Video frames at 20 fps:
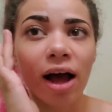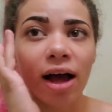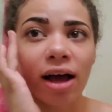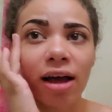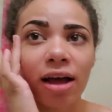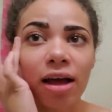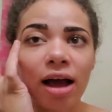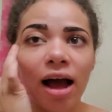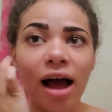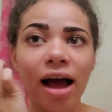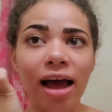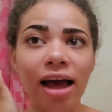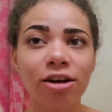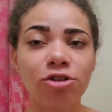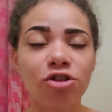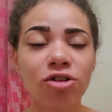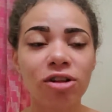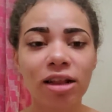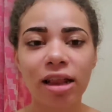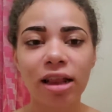I
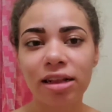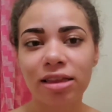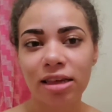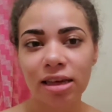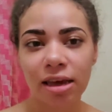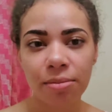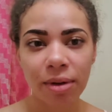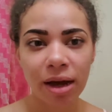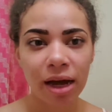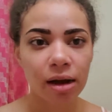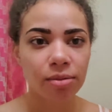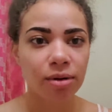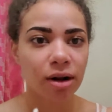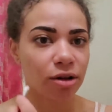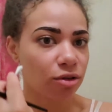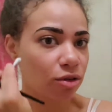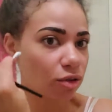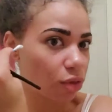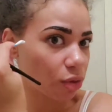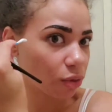actually like to get my
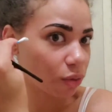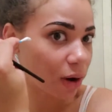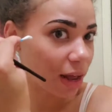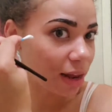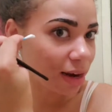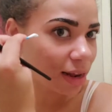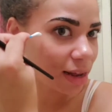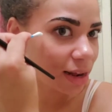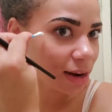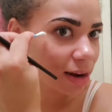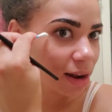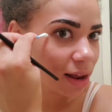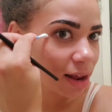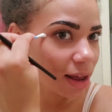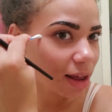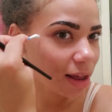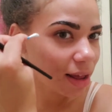eyebrows threaded.